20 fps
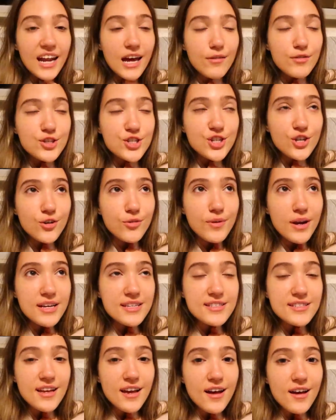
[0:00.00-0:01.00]
and have a chill
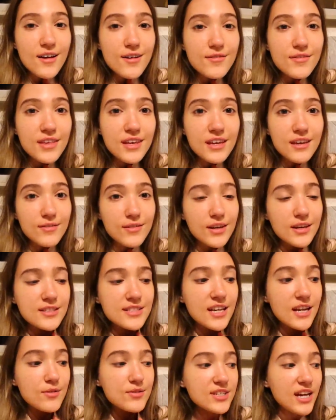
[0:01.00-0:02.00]
rest of the evening.
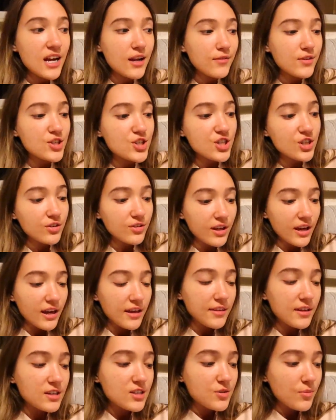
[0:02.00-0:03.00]
Today was kind of a chill day.
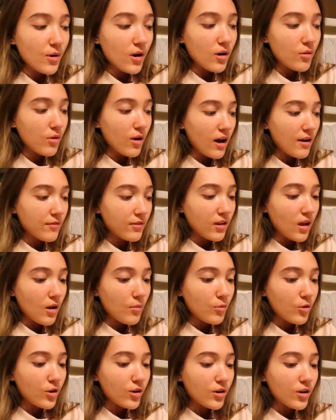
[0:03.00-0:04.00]
I think tomorrow we'll have a
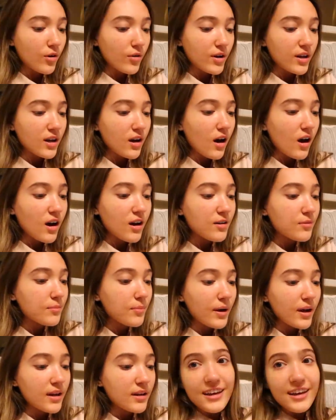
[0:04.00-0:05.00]
lot more going on,
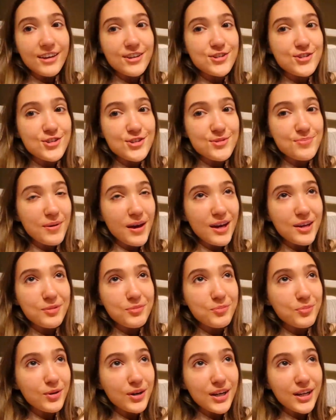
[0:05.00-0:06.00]
but it's just
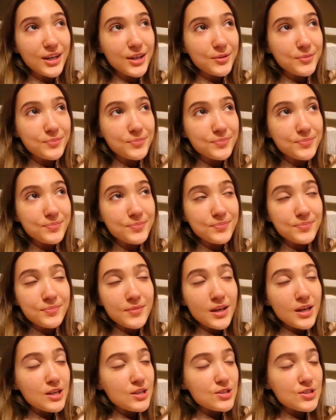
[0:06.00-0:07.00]
been pretty
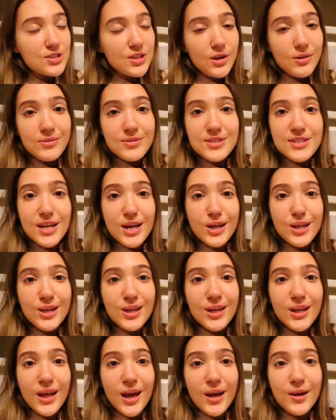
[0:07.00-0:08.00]
slow and steady
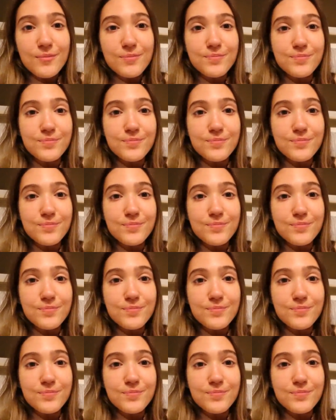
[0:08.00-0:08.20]
today.